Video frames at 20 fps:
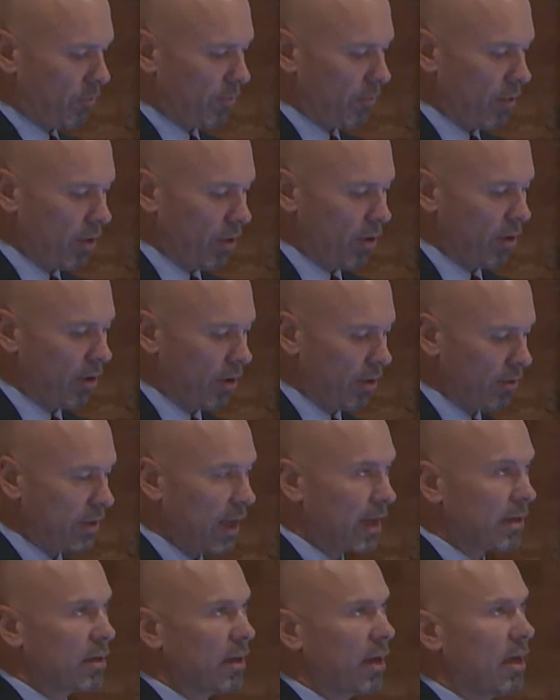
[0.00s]

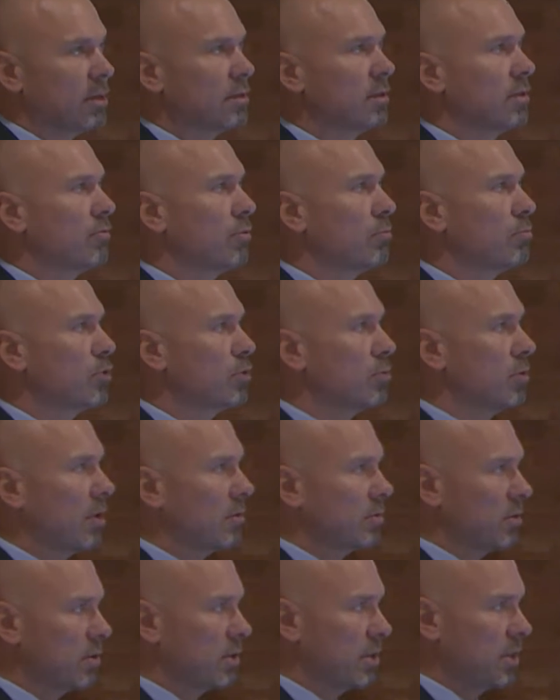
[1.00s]
that lasted from
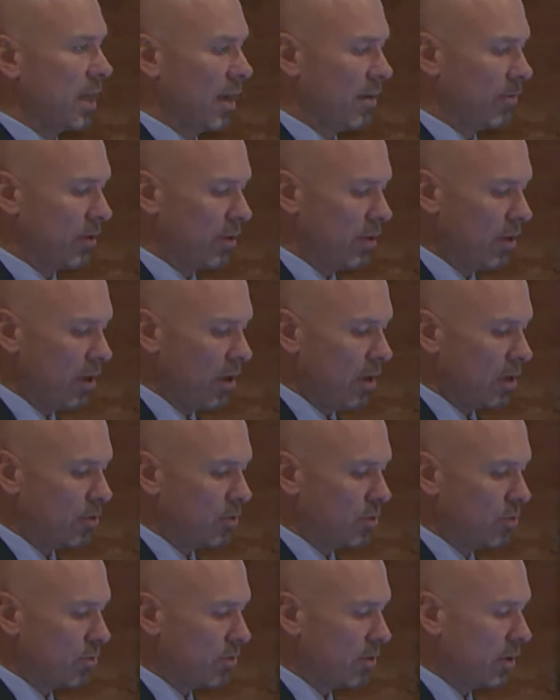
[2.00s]
2007
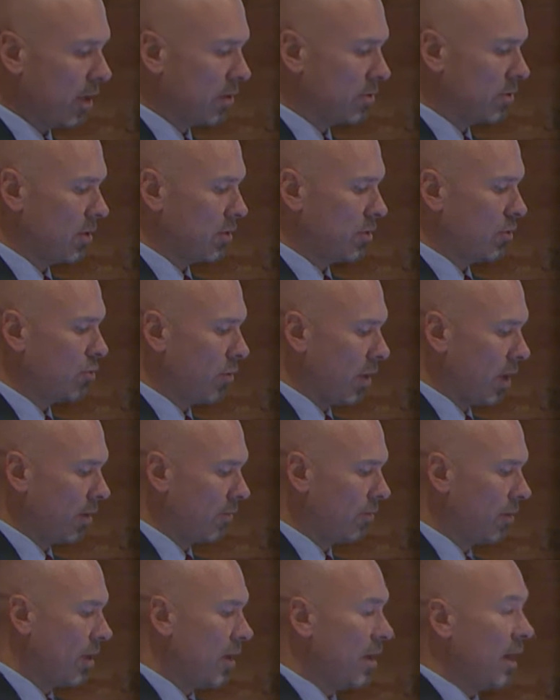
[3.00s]
to
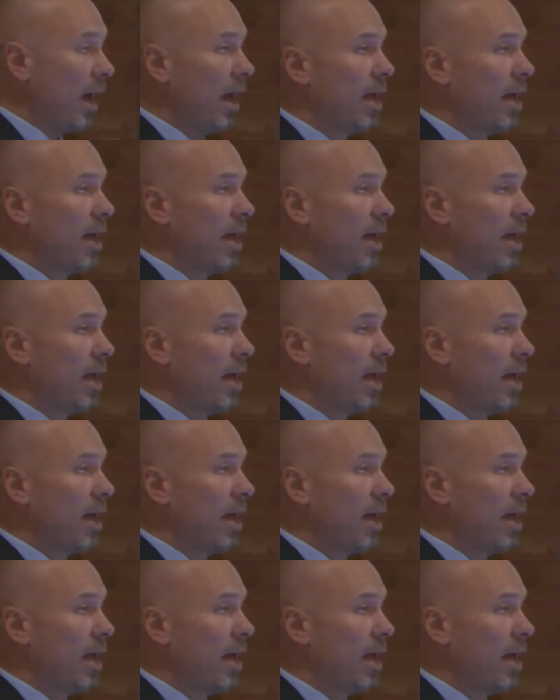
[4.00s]
2012,